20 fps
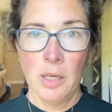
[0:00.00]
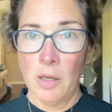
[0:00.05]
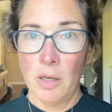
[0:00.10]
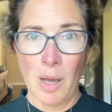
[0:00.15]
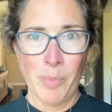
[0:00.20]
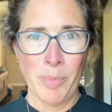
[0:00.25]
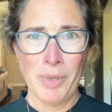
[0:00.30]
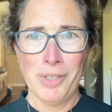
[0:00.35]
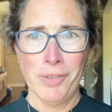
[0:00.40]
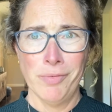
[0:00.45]
I
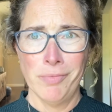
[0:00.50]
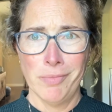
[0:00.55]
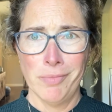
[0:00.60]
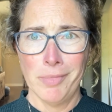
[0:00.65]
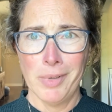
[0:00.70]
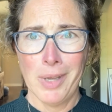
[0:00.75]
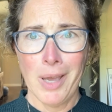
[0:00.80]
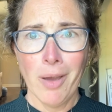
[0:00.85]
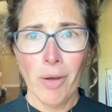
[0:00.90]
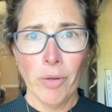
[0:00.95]
mean,
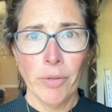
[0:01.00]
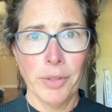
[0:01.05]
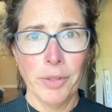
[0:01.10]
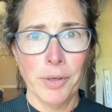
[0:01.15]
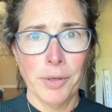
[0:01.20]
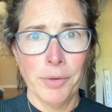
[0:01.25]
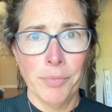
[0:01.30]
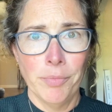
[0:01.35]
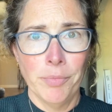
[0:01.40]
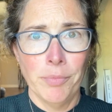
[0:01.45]
hell,
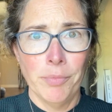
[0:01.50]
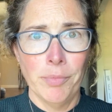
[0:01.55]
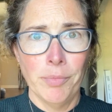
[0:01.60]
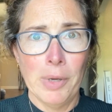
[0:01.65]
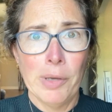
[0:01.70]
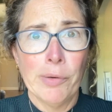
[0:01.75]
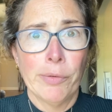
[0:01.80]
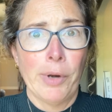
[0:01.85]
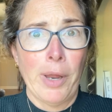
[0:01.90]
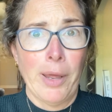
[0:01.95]
the
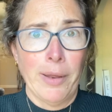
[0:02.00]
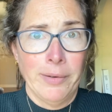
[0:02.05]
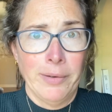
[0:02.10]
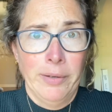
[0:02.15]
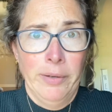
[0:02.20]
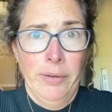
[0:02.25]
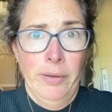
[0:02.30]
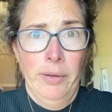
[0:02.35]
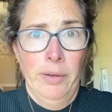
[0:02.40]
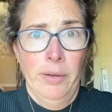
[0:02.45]
internet,
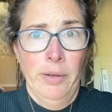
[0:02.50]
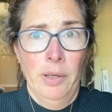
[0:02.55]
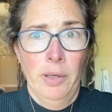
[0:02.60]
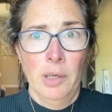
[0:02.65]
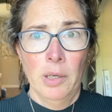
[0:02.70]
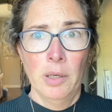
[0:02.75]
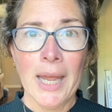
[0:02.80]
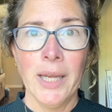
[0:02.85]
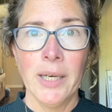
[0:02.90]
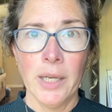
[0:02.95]

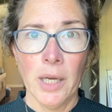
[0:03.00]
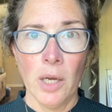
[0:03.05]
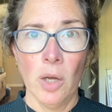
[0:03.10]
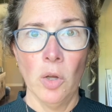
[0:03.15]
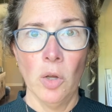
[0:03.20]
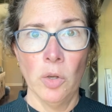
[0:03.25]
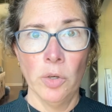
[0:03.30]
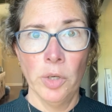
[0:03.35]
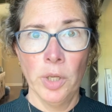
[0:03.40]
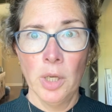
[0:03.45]

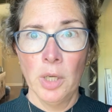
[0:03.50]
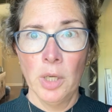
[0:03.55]
handheld